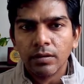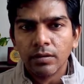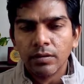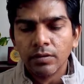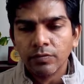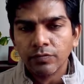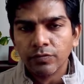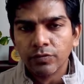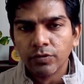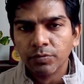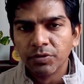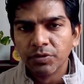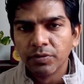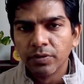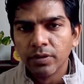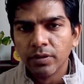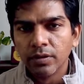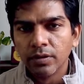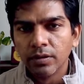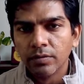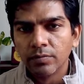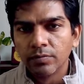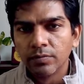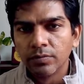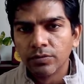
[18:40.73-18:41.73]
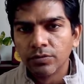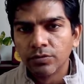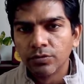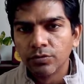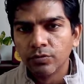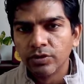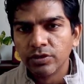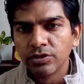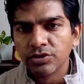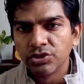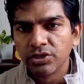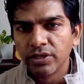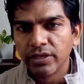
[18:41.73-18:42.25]
from the through
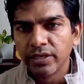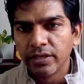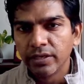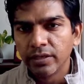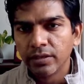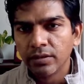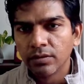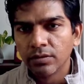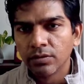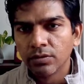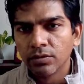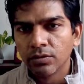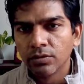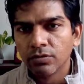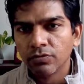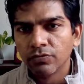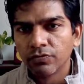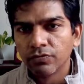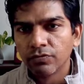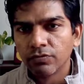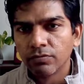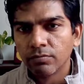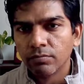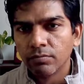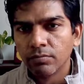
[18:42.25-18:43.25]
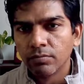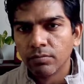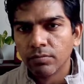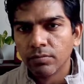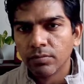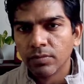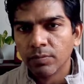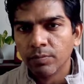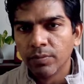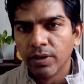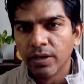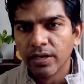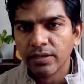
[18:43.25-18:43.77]
a chain of
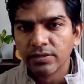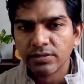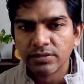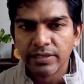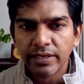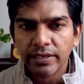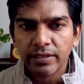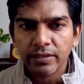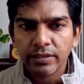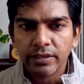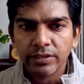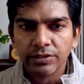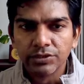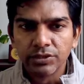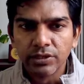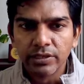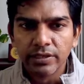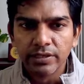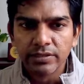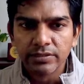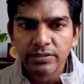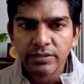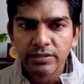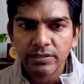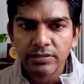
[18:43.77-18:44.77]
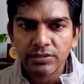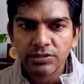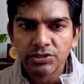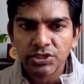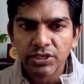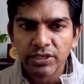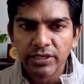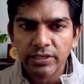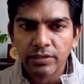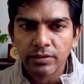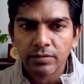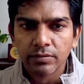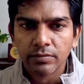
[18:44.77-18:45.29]
mass 10 kg. Let us say this
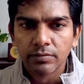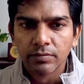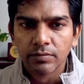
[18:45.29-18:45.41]
chain